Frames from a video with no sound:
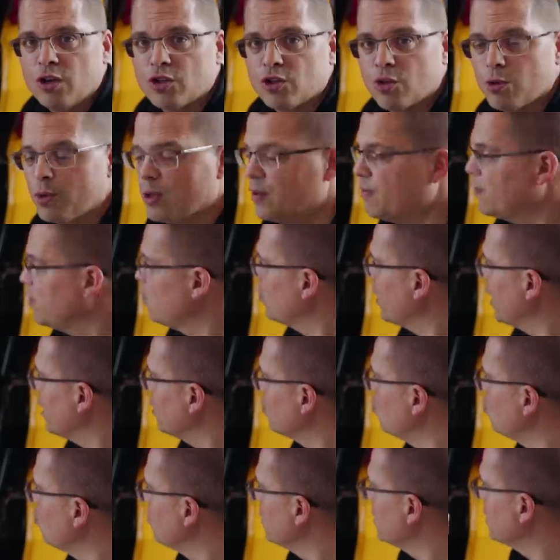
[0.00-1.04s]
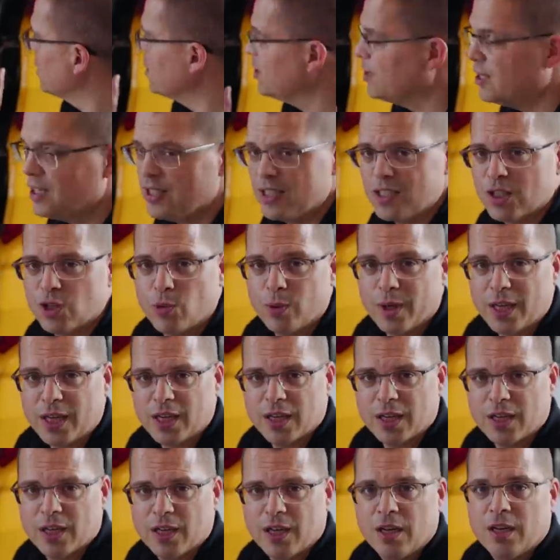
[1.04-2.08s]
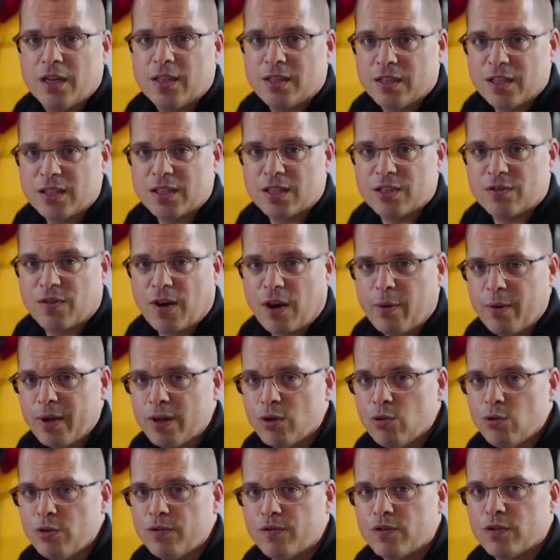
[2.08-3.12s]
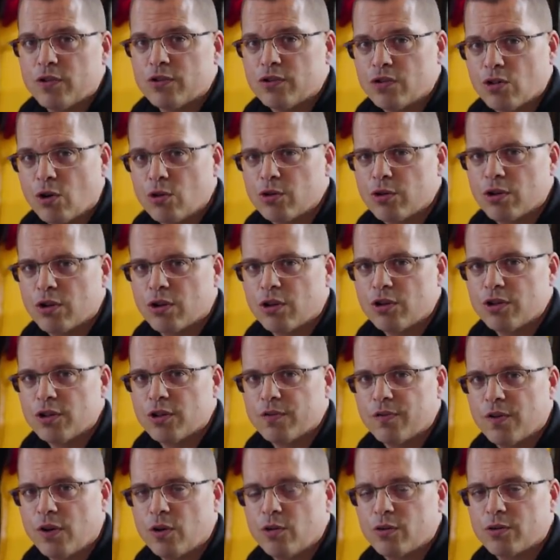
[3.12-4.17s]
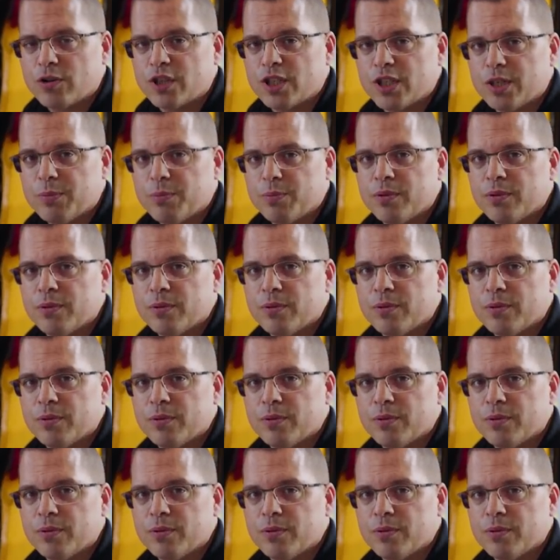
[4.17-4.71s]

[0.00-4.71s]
So if you can do it this quick, this is very good for the total cost of ownership.